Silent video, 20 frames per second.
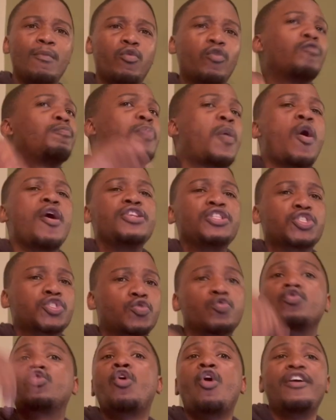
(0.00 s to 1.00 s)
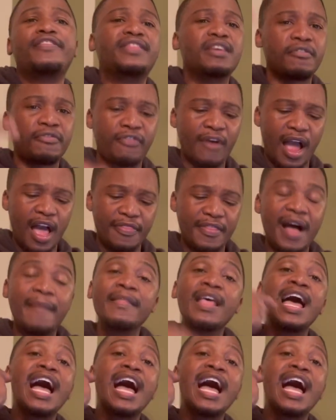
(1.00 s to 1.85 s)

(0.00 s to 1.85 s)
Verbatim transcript: who points to God the Father,